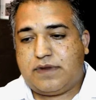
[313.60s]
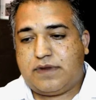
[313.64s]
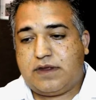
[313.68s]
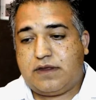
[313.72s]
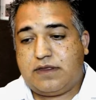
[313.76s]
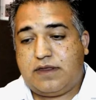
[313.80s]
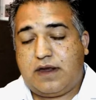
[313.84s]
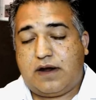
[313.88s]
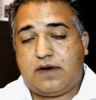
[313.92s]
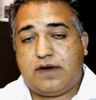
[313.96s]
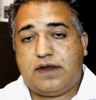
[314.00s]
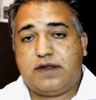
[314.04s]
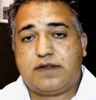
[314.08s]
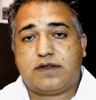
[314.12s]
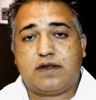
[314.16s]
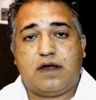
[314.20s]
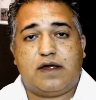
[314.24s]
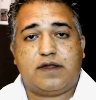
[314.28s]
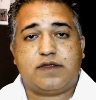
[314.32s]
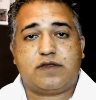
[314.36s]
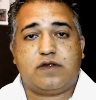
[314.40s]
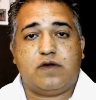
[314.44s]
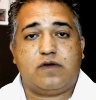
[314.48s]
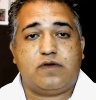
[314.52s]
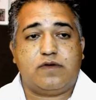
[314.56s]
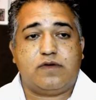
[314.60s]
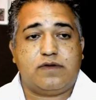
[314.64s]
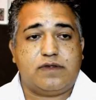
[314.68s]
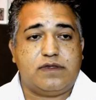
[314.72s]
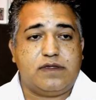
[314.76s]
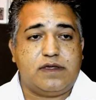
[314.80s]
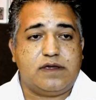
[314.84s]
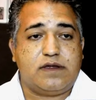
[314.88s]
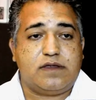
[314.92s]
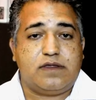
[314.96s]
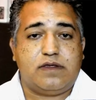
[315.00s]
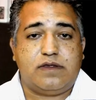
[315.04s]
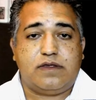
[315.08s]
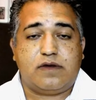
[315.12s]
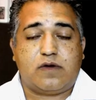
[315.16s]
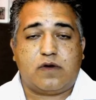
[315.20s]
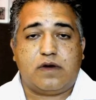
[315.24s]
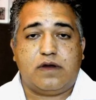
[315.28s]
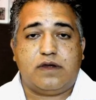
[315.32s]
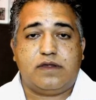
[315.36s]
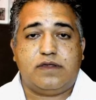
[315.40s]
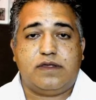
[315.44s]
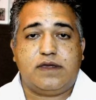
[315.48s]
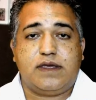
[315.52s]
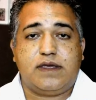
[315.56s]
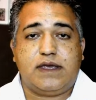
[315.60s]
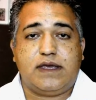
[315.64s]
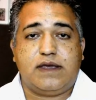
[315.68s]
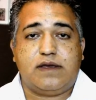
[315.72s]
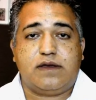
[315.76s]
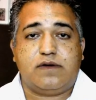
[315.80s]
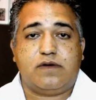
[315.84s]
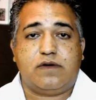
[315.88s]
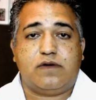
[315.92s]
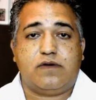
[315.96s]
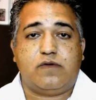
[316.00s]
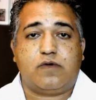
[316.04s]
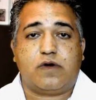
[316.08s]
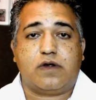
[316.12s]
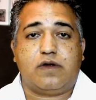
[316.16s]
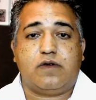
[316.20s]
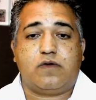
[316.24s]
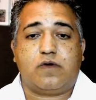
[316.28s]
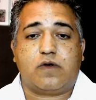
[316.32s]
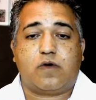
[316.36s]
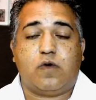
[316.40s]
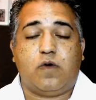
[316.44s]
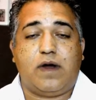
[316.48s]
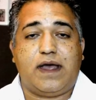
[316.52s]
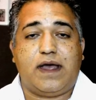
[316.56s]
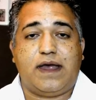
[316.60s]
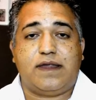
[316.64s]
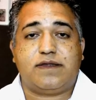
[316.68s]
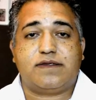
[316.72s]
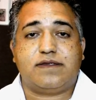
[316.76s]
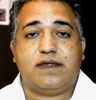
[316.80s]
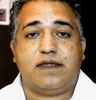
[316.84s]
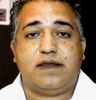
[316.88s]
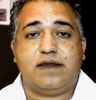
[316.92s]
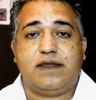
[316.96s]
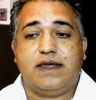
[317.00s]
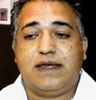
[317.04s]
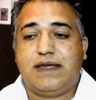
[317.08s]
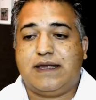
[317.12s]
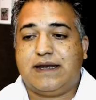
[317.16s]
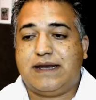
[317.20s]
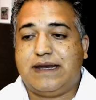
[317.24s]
there is also the request and